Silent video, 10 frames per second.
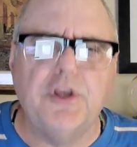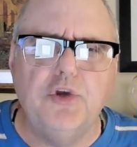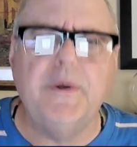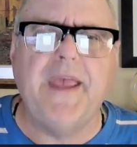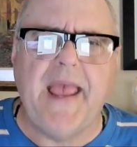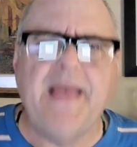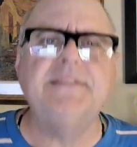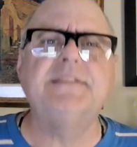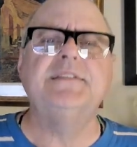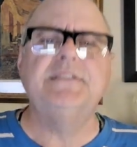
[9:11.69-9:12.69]
You
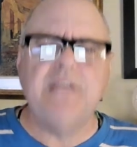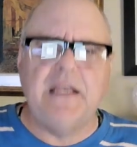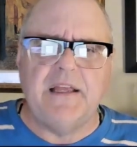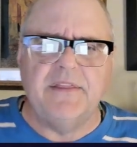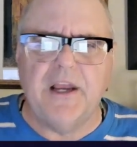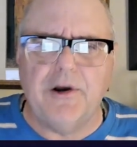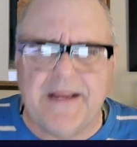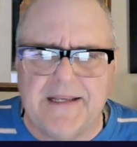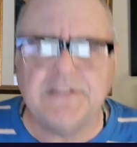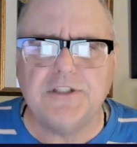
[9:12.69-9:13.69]
can't sin. There
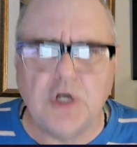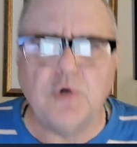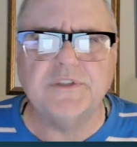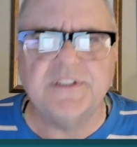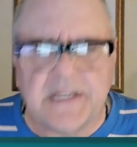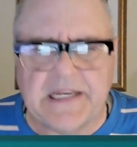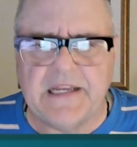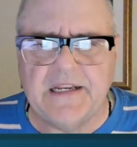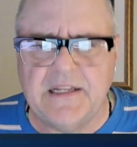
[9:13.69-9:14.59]
is no sin.